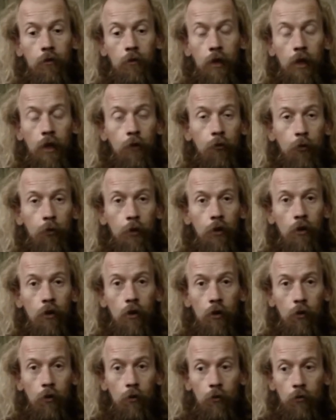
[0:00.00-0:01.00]
as we
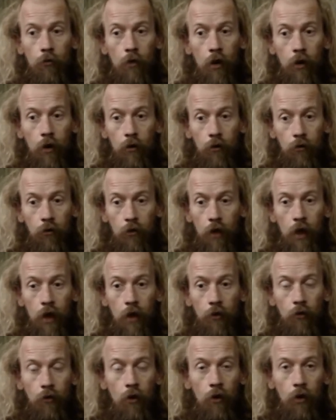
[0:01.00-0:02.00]
know, like their
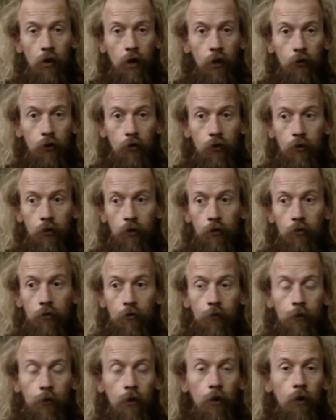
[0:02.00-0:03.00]
knowledge and
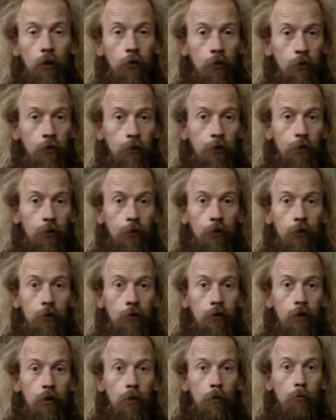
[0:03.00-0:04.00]
philosophers are
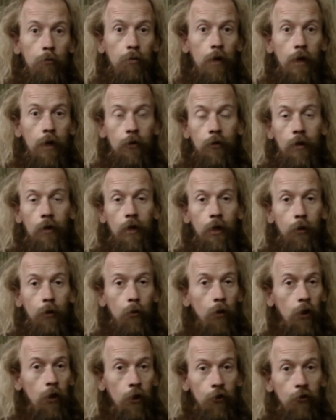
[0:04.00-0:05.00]
still practically
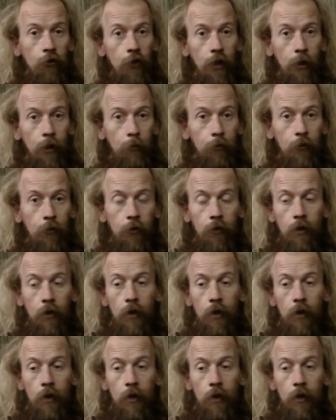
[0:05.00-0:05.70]
worshipped